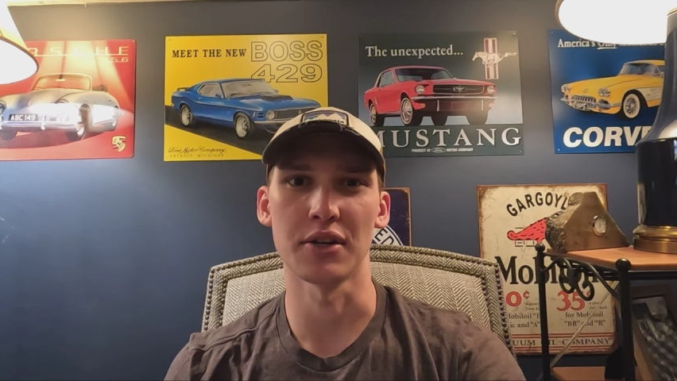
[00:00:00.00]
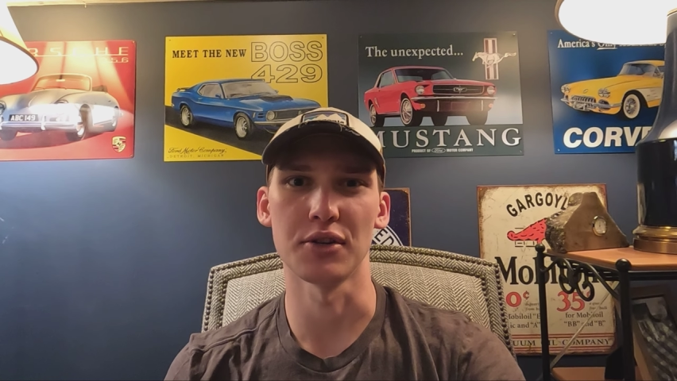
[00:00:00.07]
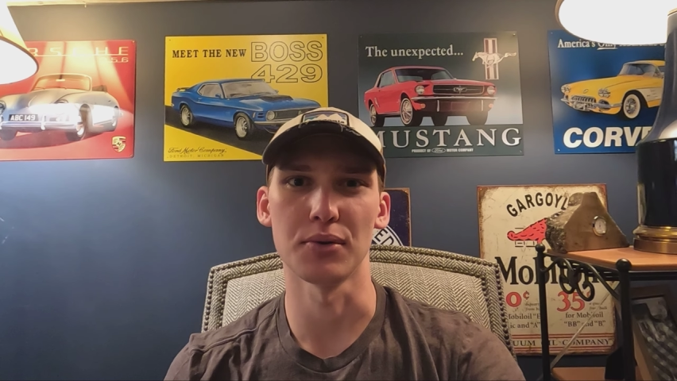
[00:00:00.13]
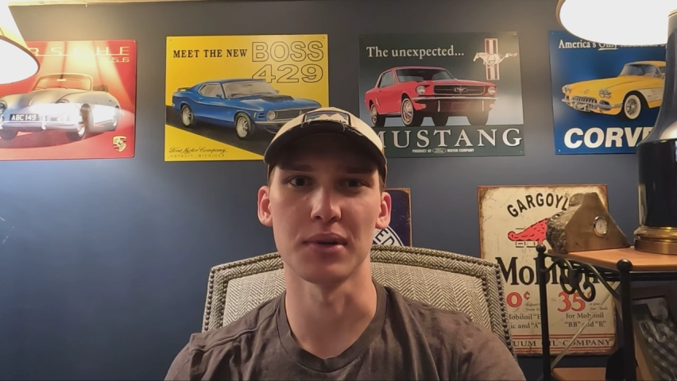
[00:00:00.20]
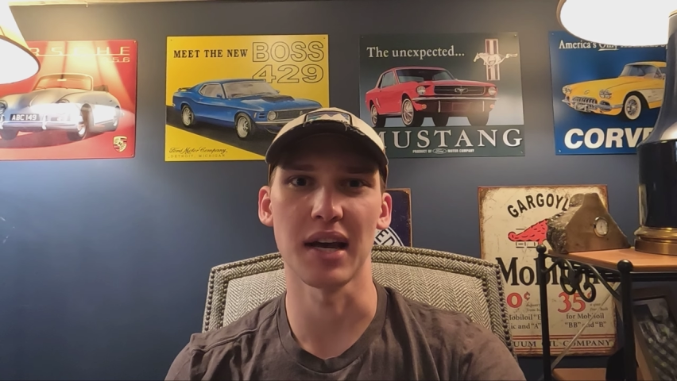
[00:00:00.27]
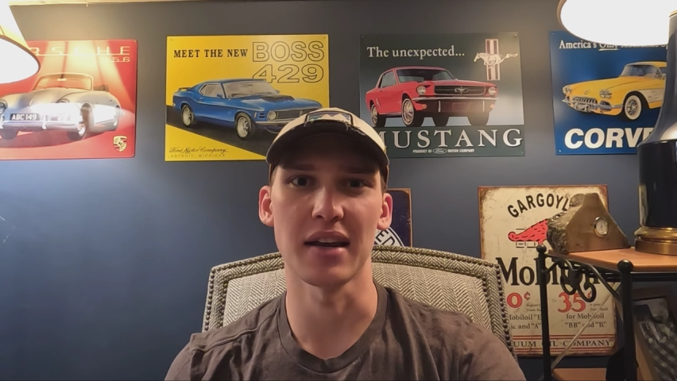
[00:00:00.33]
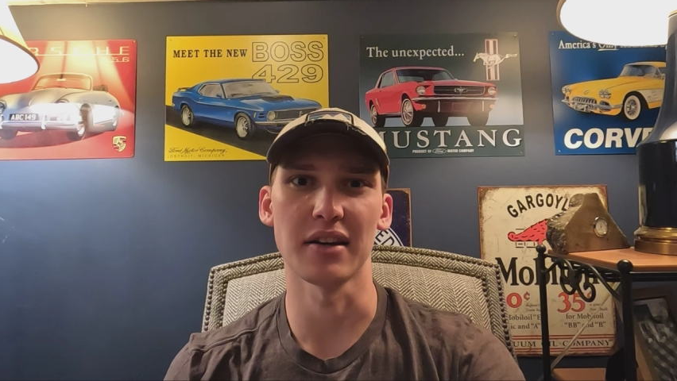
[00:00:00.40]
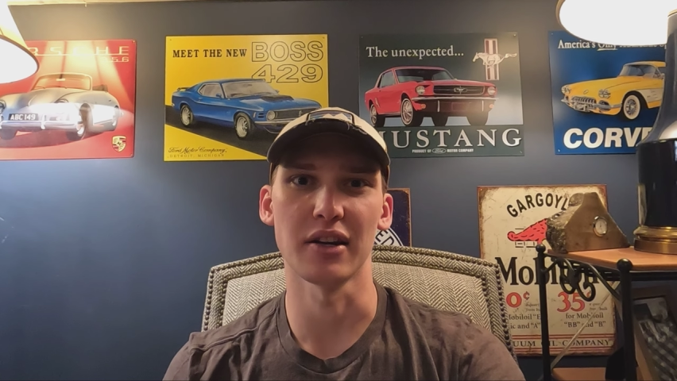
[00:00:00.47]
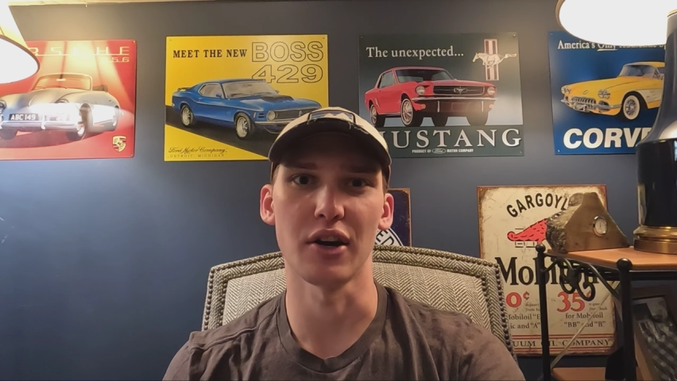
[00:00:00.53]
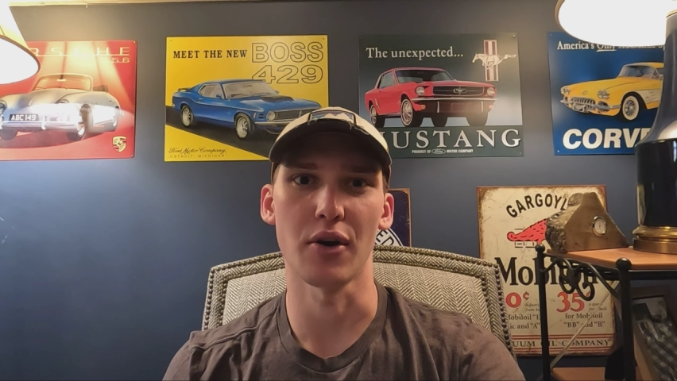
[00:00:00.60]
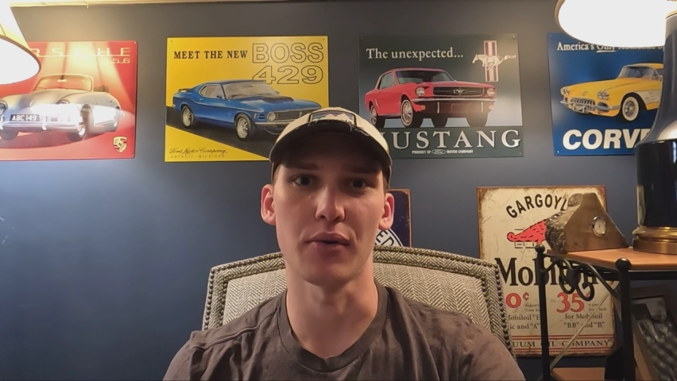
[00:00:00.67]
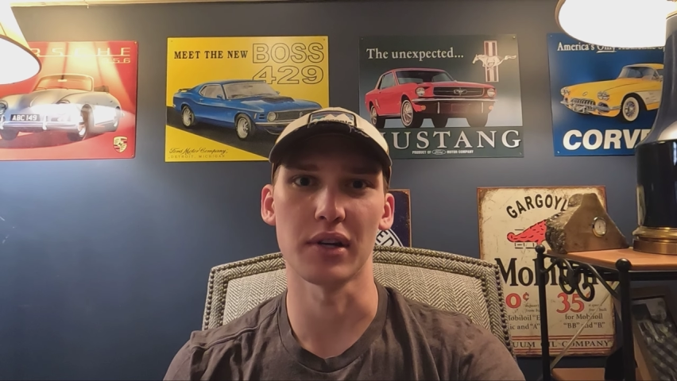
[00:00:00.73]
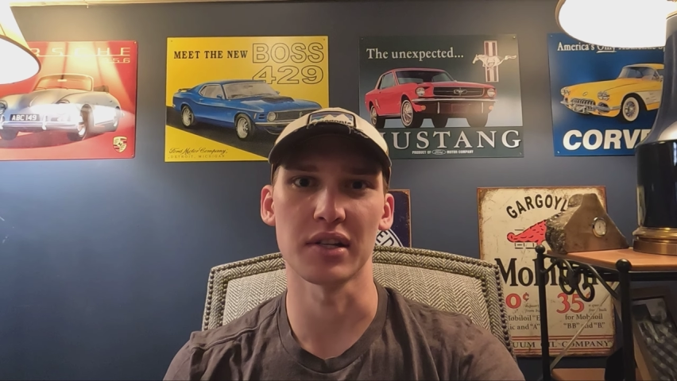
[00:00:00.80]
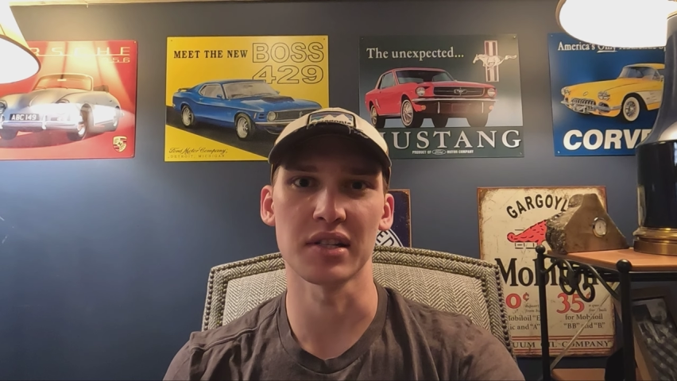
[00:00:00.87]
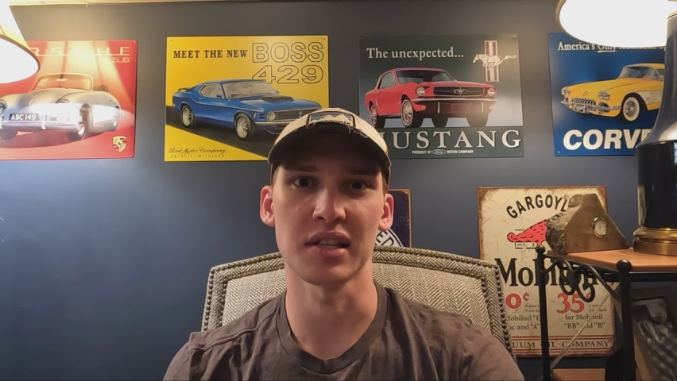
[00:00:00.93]
do tend to
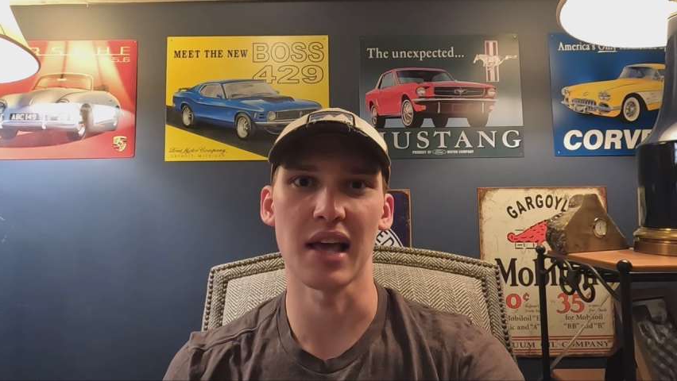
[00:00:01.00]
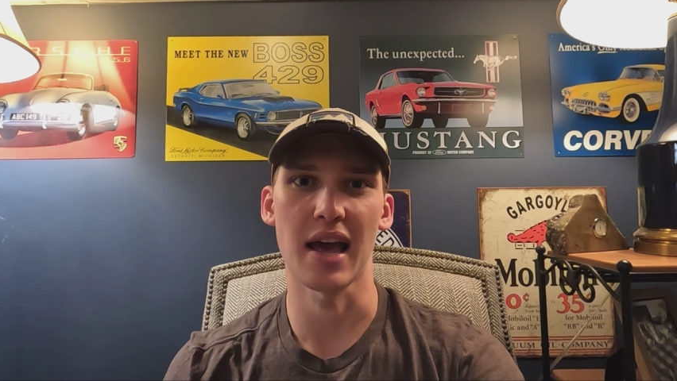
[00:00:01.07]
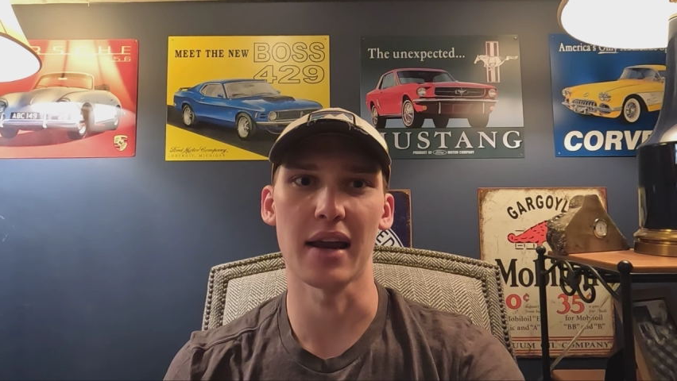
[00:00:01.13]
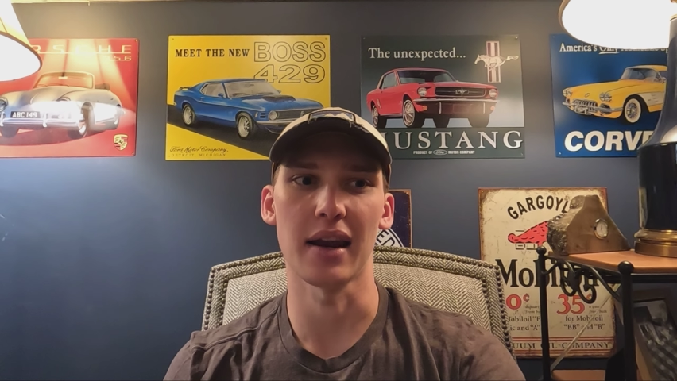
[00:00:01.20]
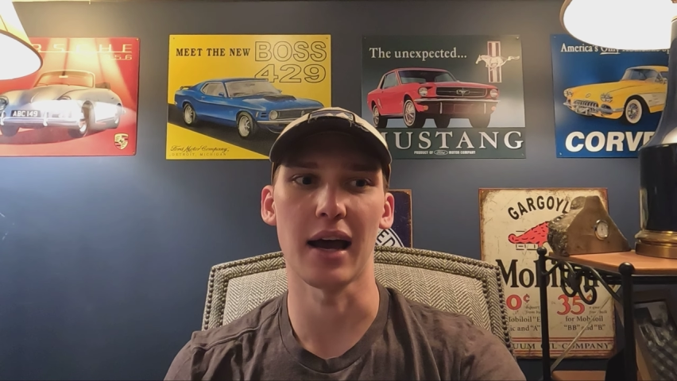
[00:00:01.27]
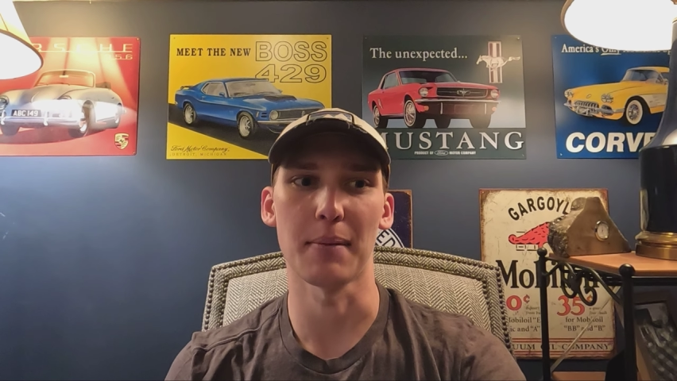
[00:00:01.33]
notice that